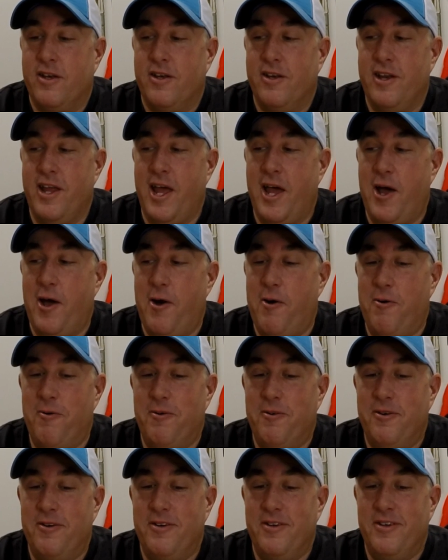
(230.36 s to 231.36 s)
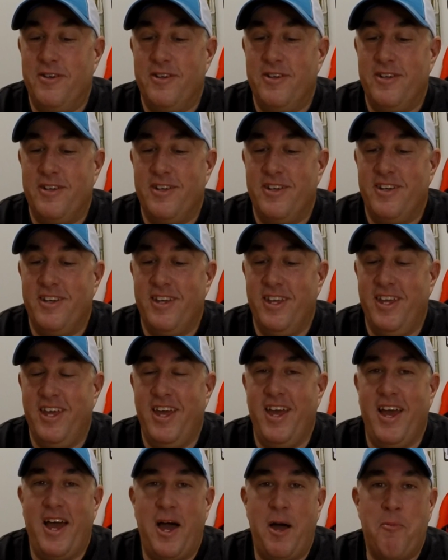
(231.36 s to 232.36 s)
Now,
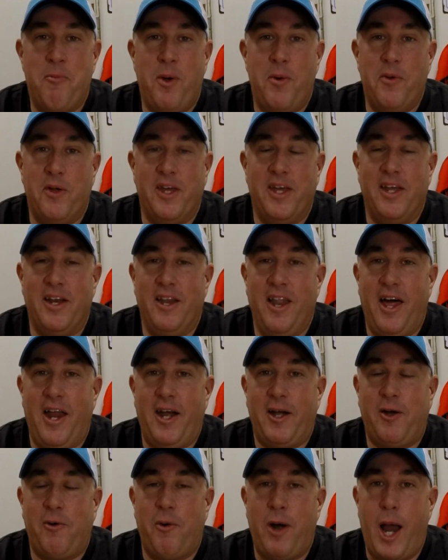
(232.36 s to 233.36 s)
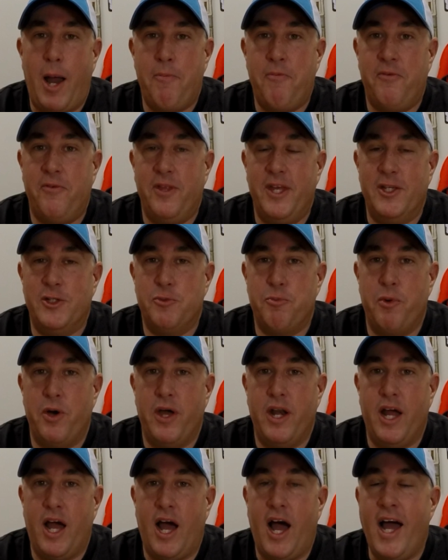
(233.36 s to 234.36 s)
yeah, I'm probably gonna get a lot of crap for this,
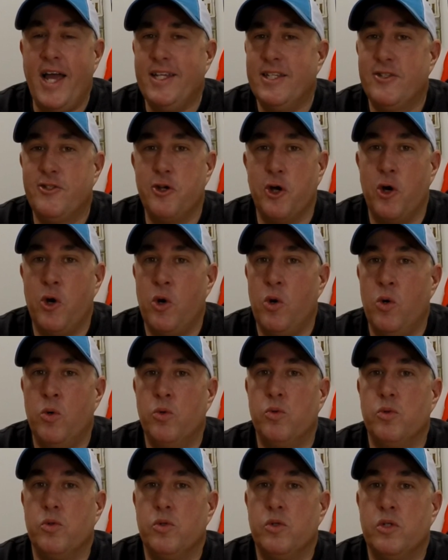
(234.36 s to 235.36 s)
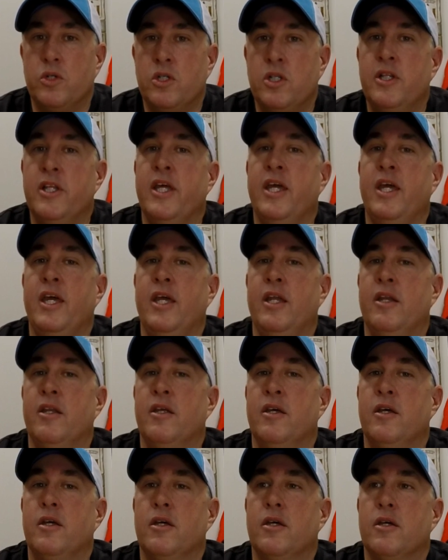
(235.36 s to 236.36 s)
but I don't
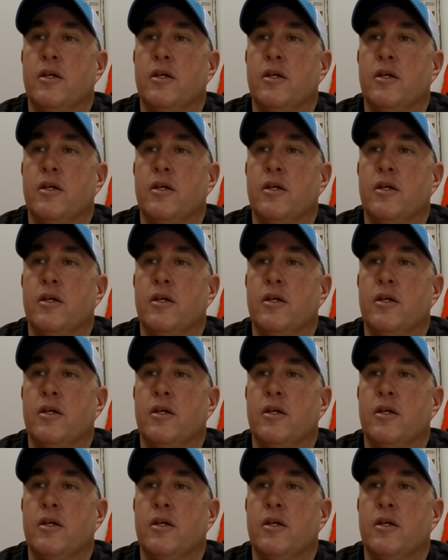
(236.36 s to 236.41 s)
clean